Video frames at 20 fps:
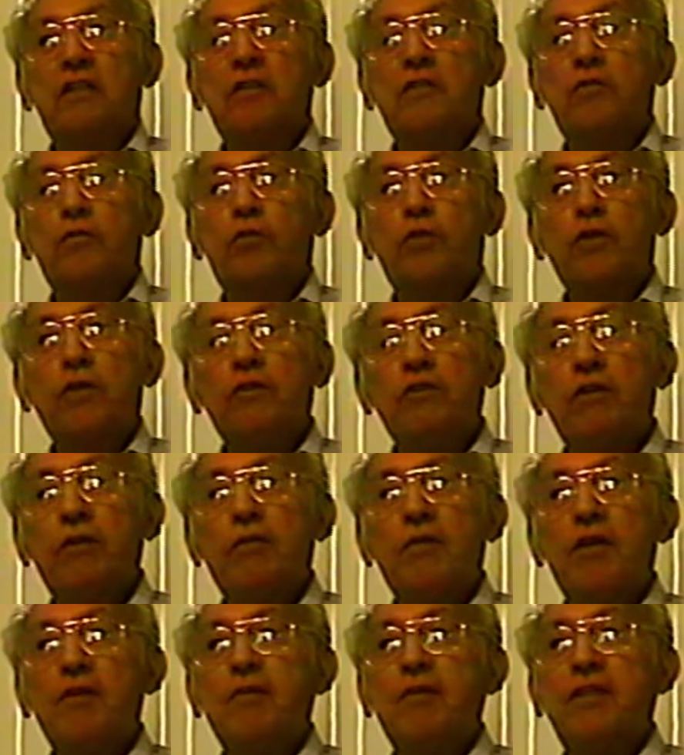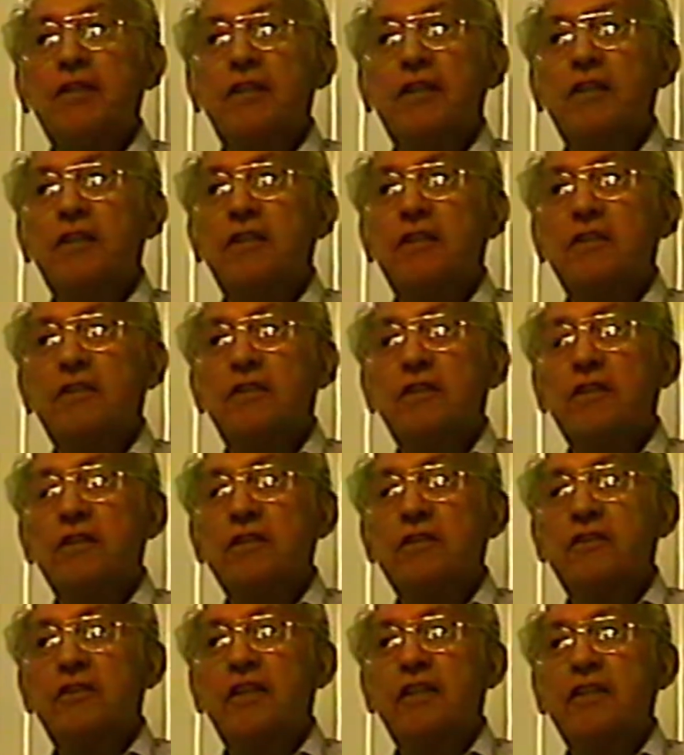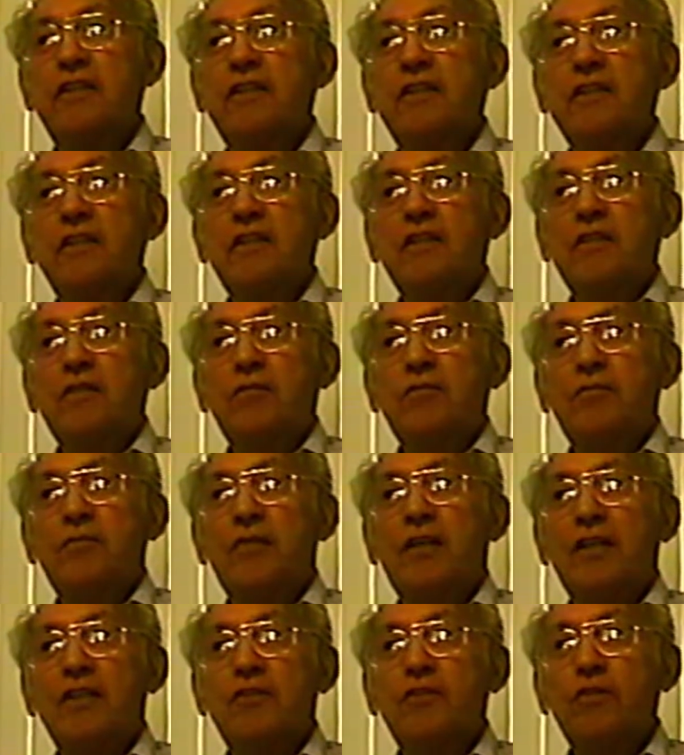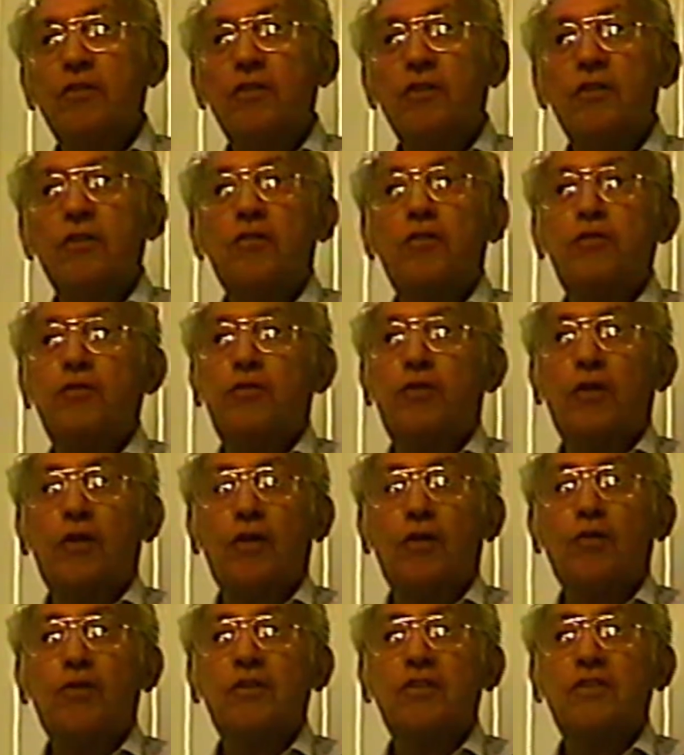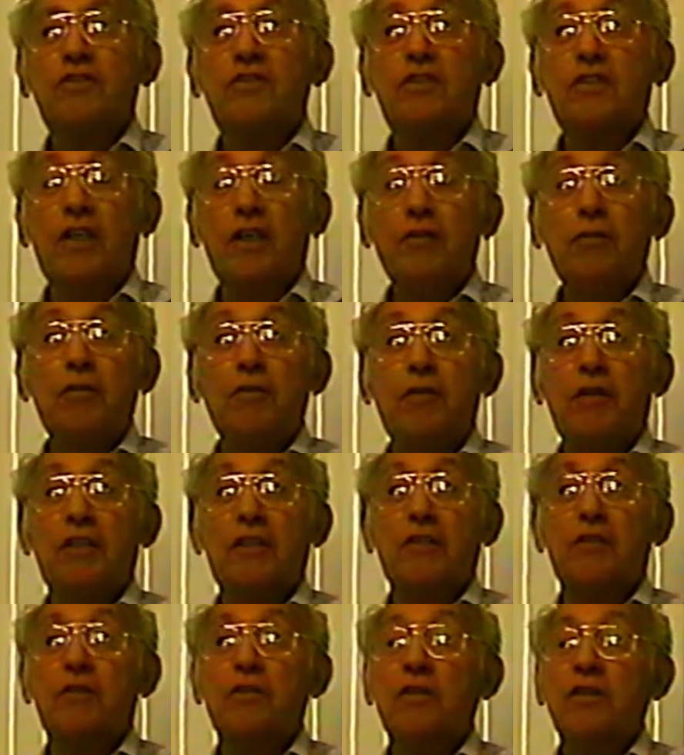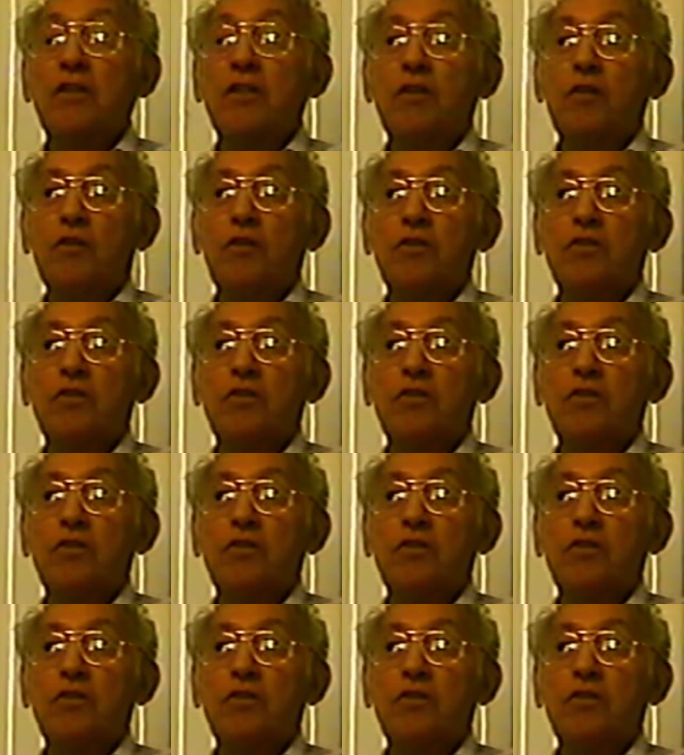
we remember that he say, for us, everybody would